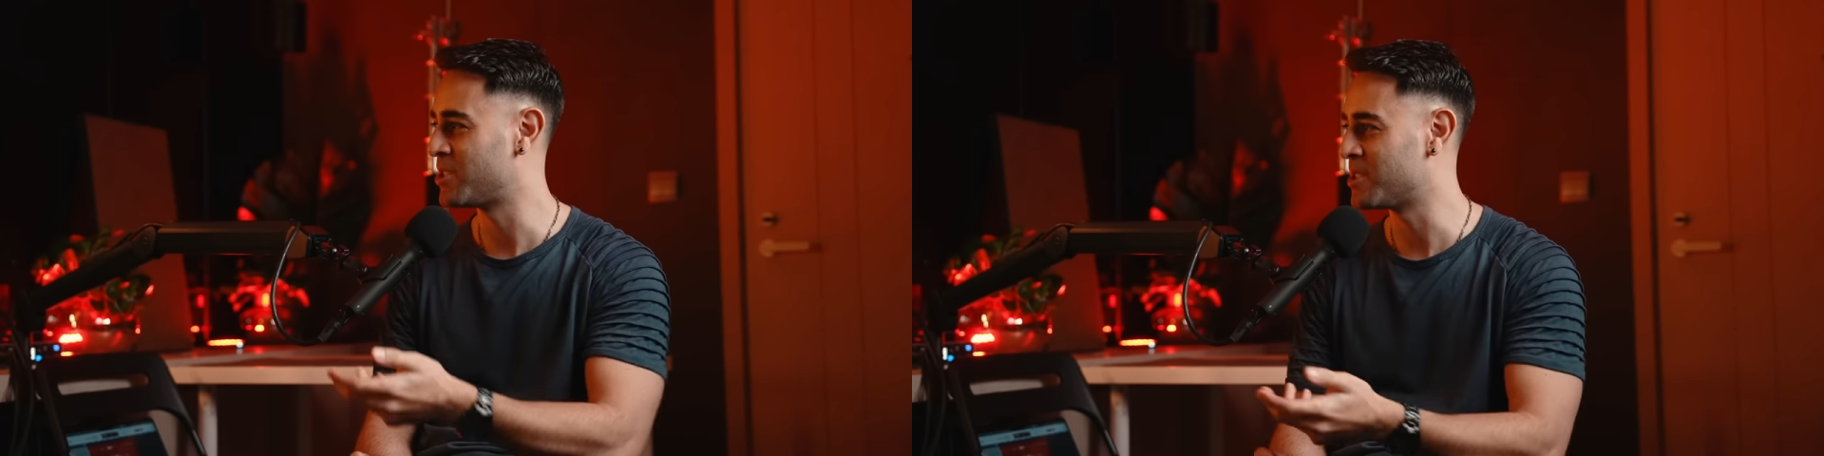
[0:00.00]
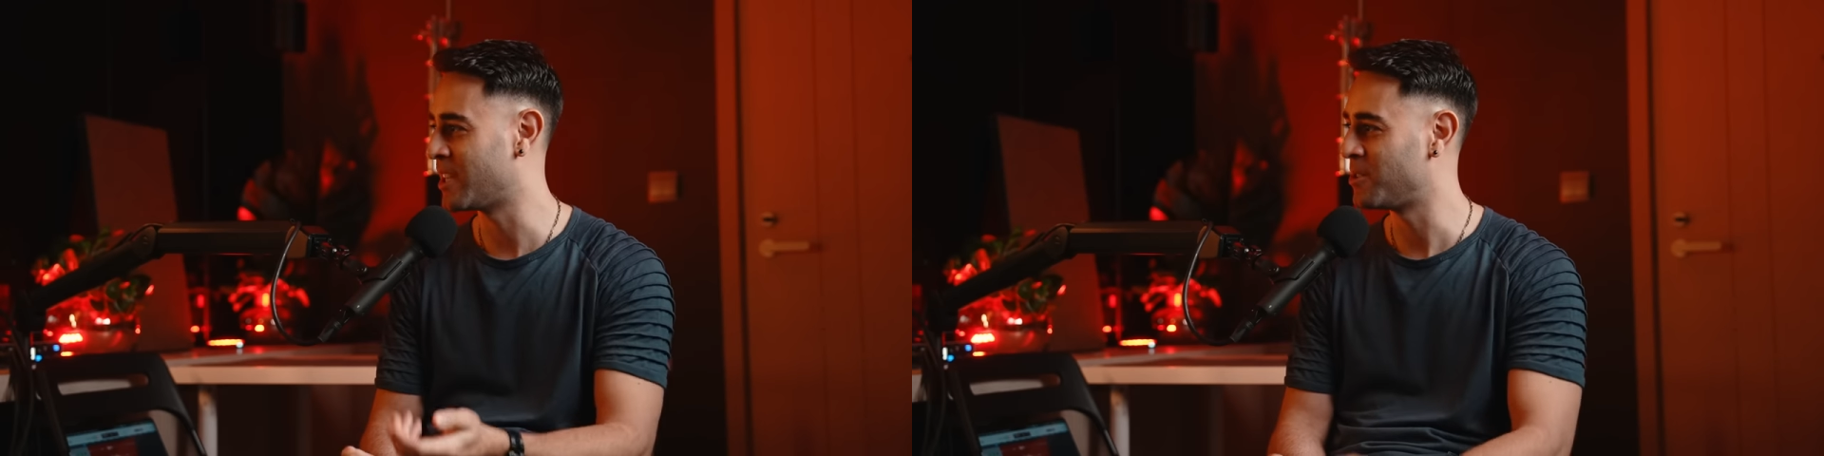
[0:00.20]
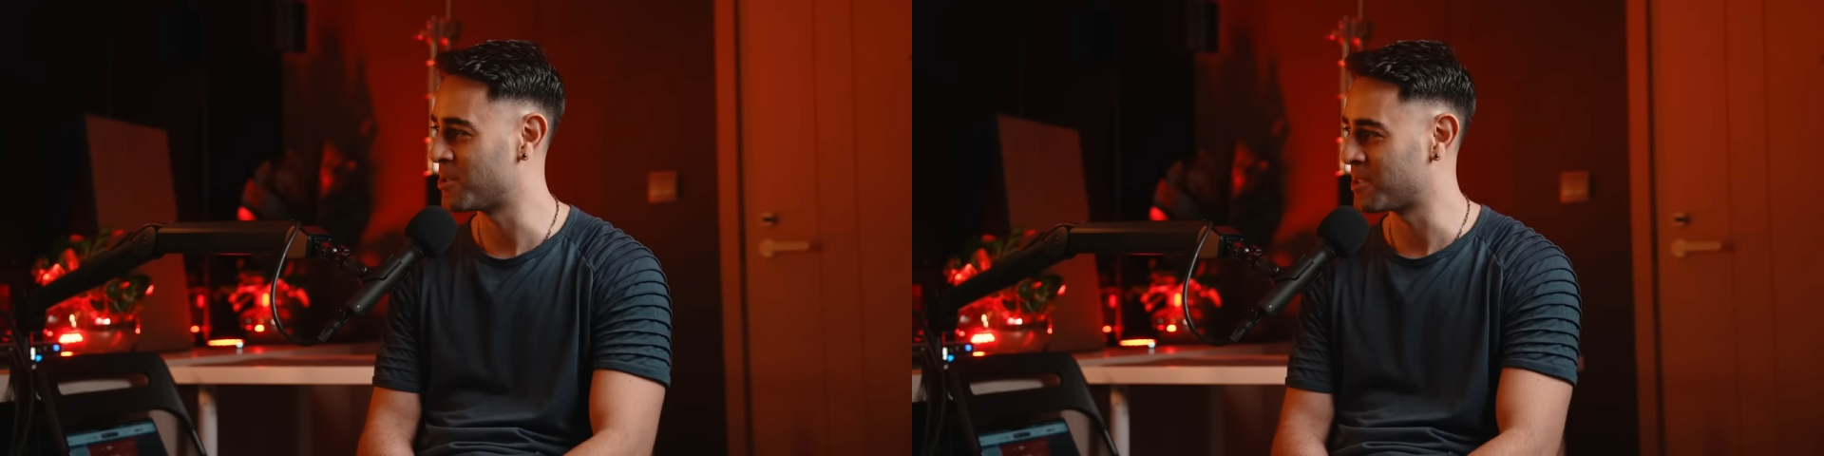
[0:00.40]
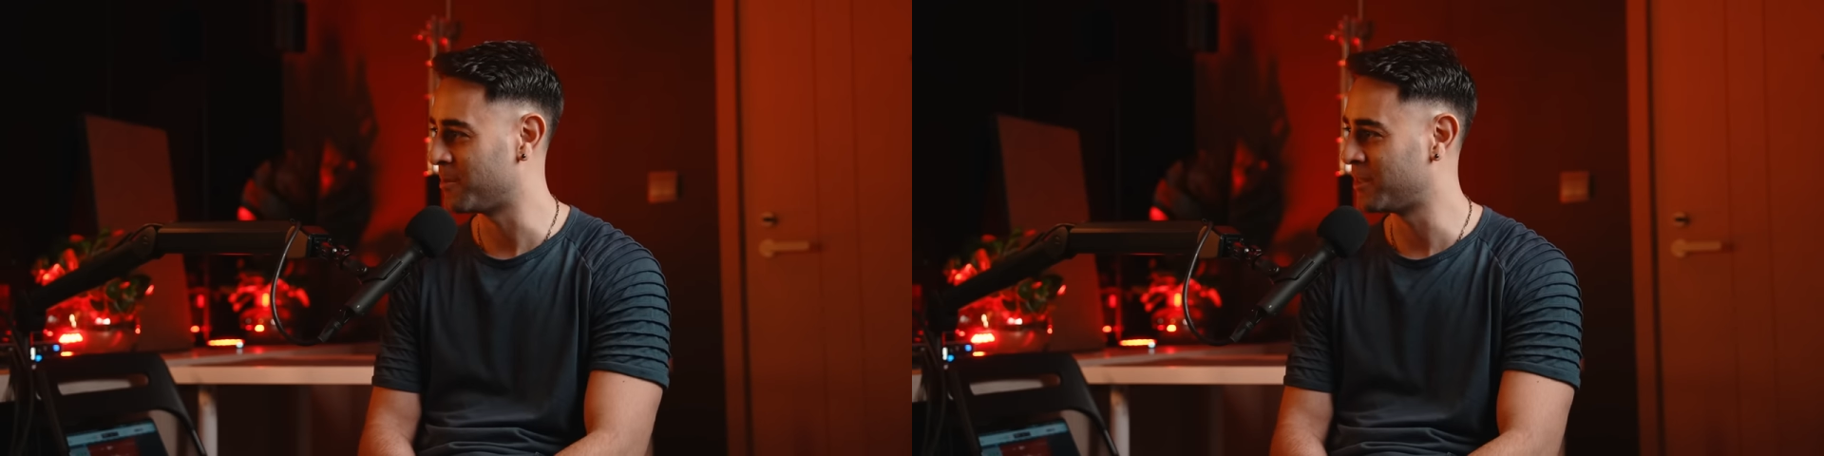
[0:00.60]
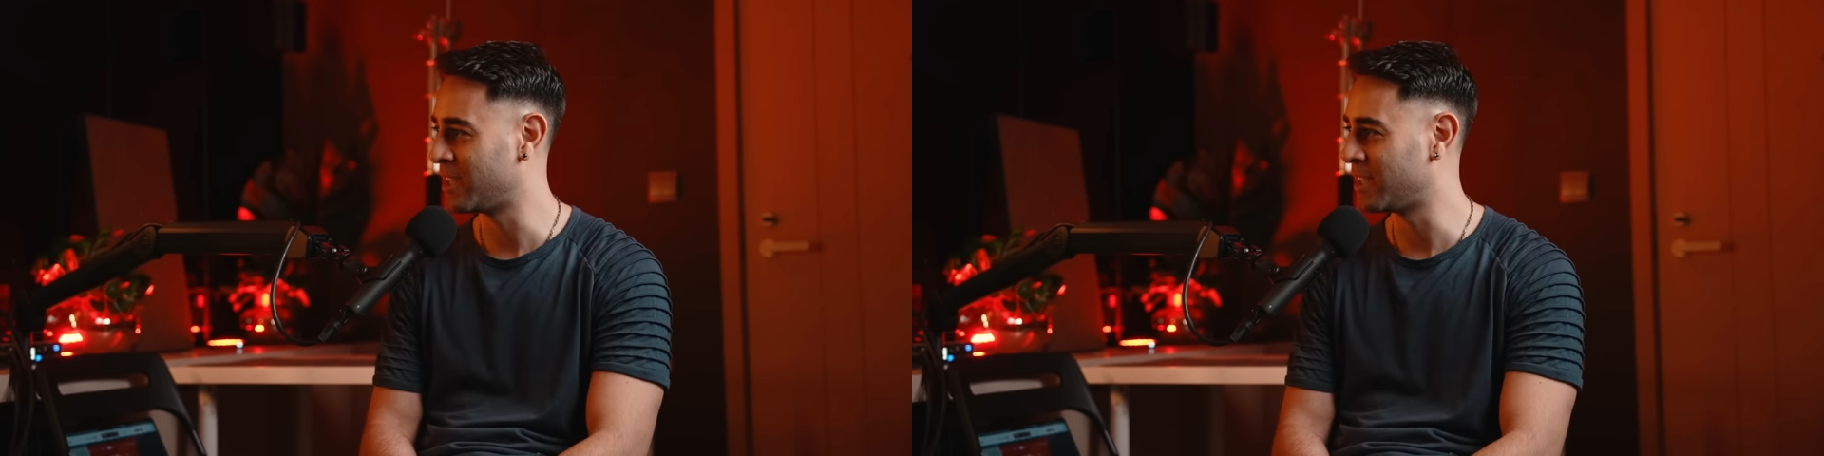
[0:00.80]
she's not used to
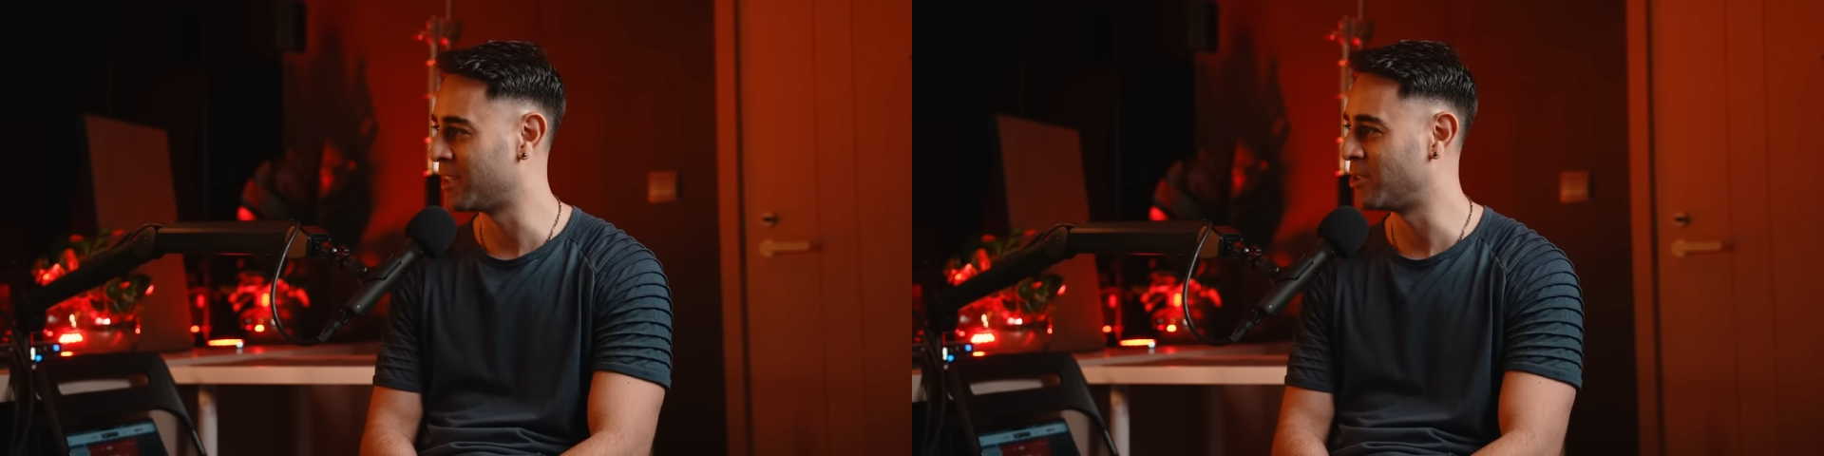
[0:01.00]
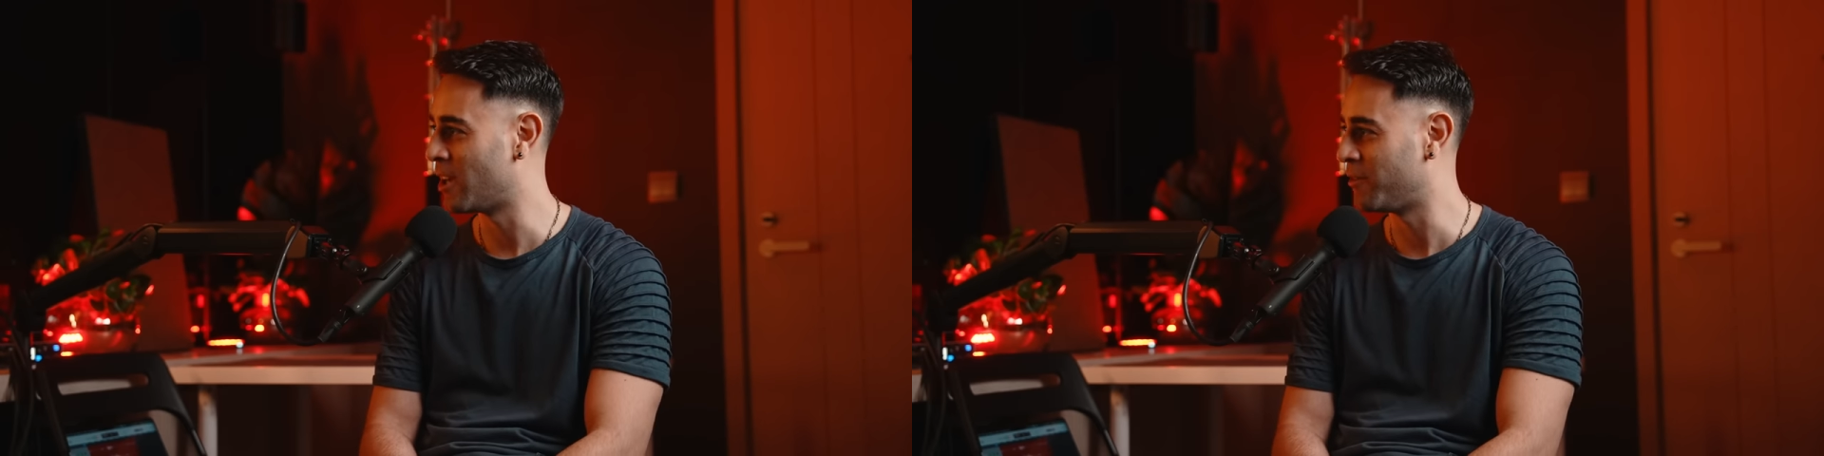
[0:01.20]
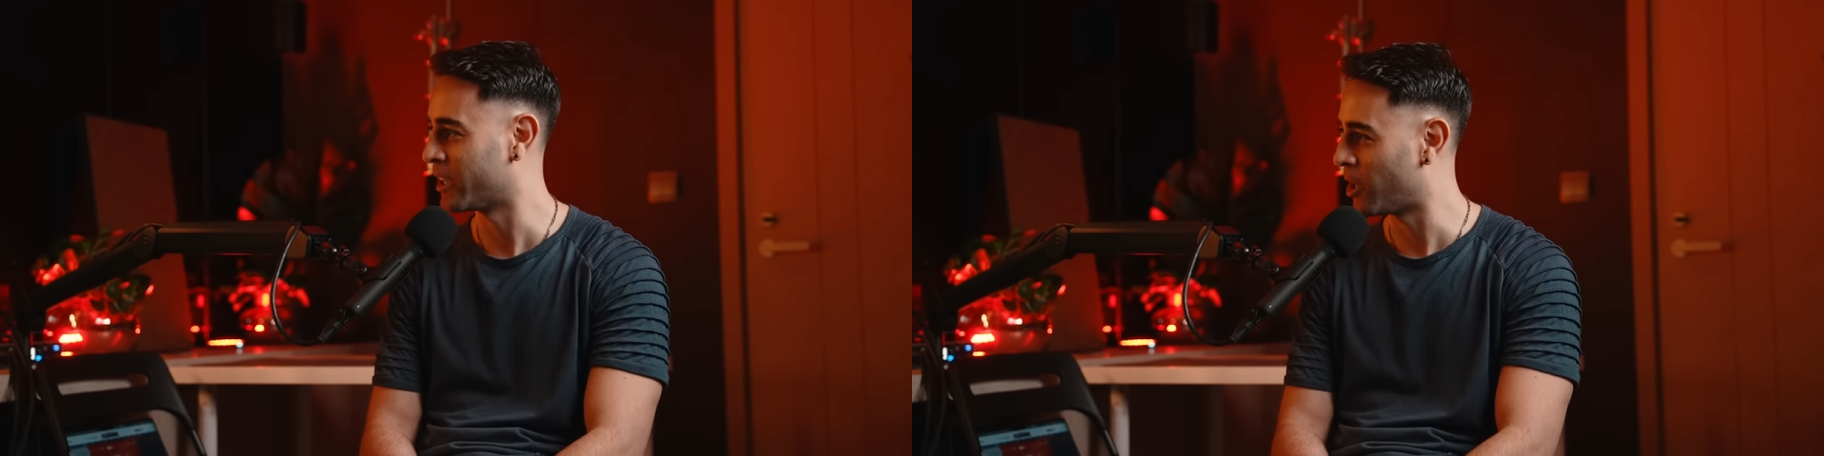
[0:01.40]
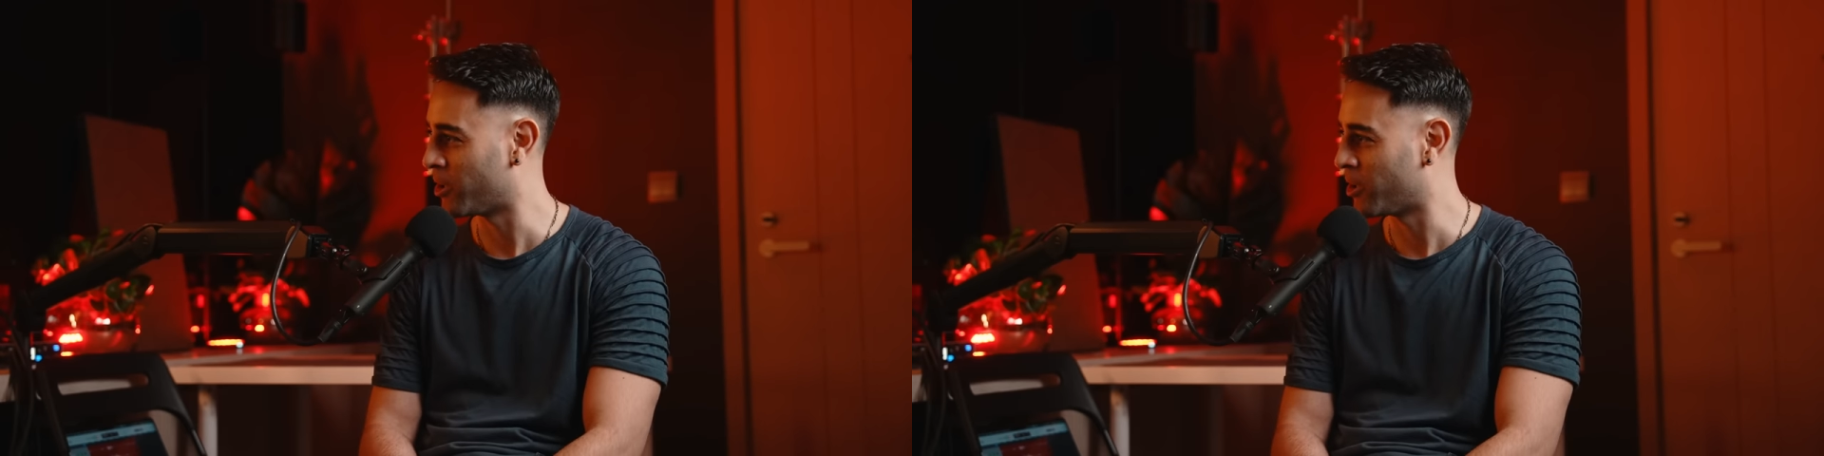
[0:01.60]
something, and then you have like an